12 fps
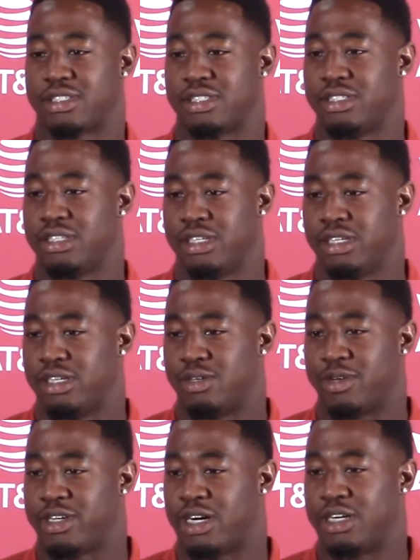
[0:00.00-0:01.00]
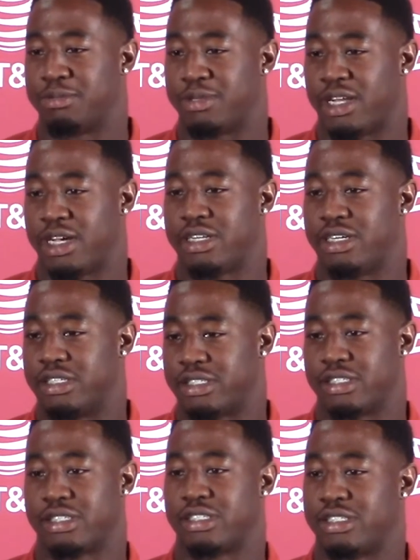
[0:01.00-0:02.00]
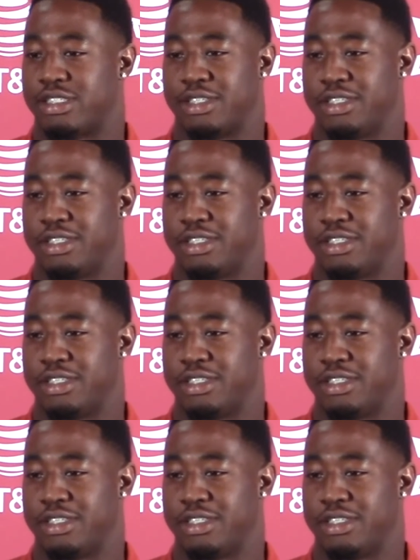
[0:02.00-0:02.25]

He, we call him the headhunter because he,